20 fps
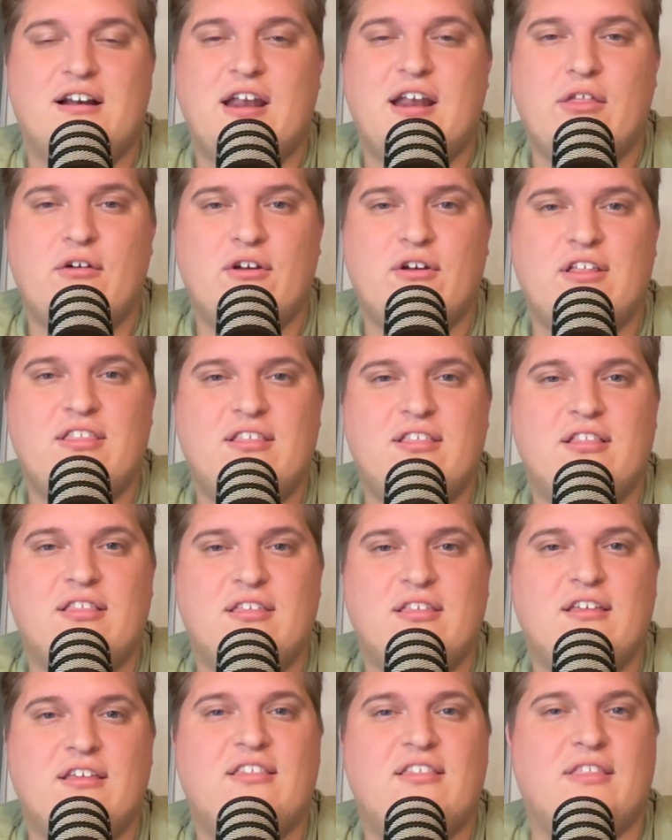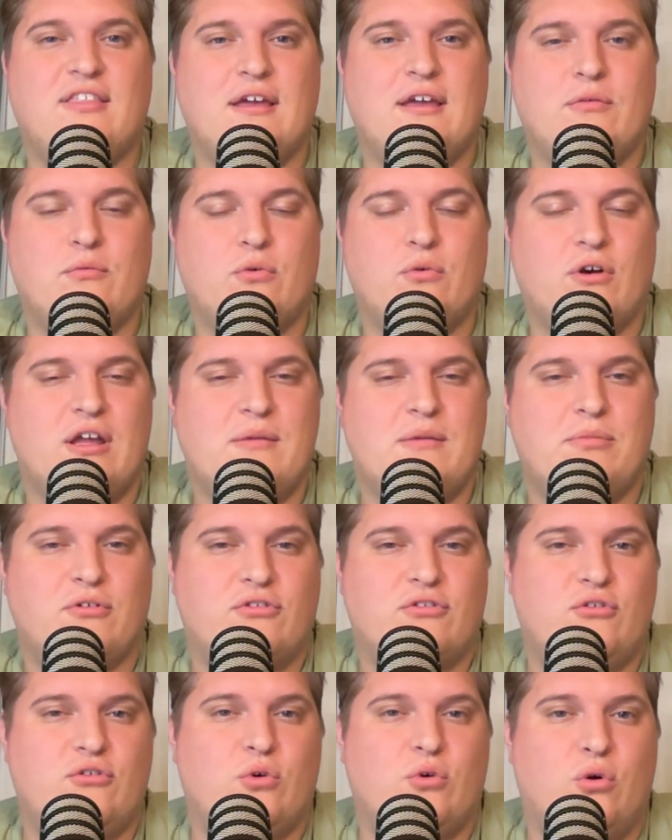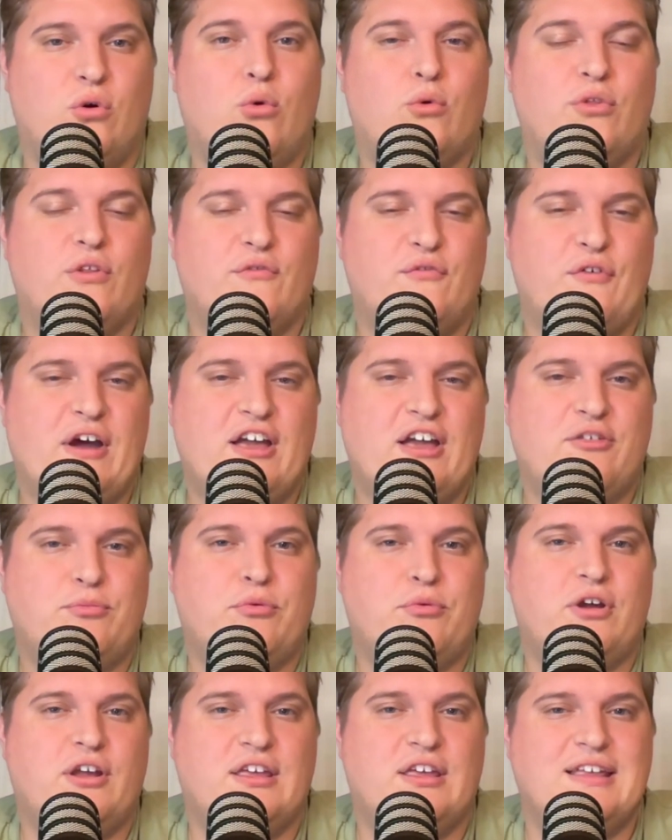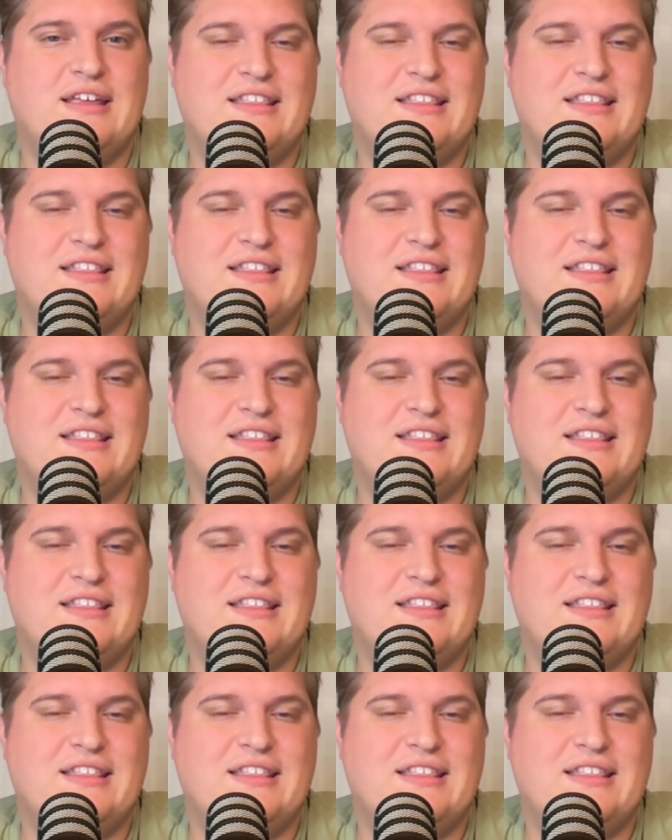And in other instances, they were able to hold the fast break,